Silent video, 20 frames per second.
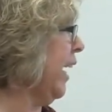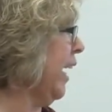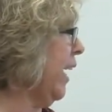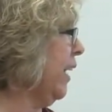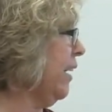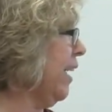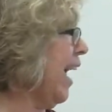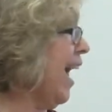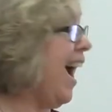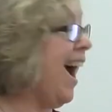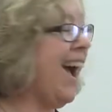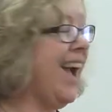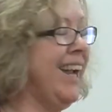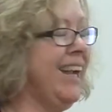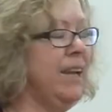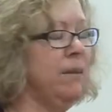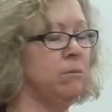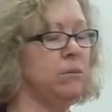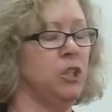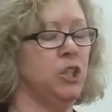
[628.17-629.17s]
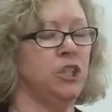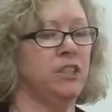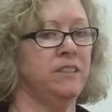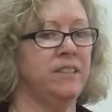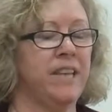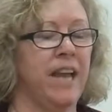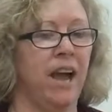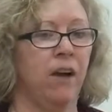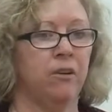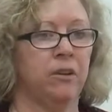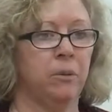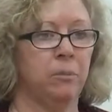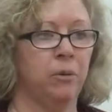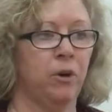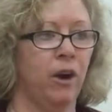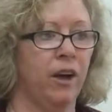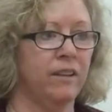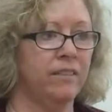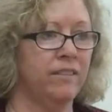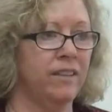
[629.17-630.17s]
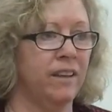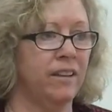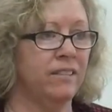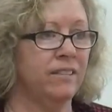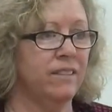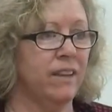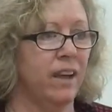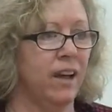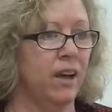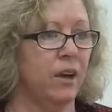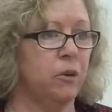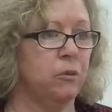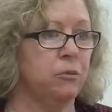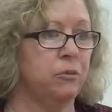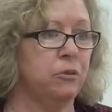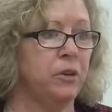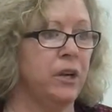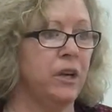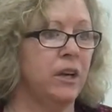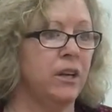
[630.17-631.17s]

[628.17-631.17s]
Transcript: And I am just now in the process of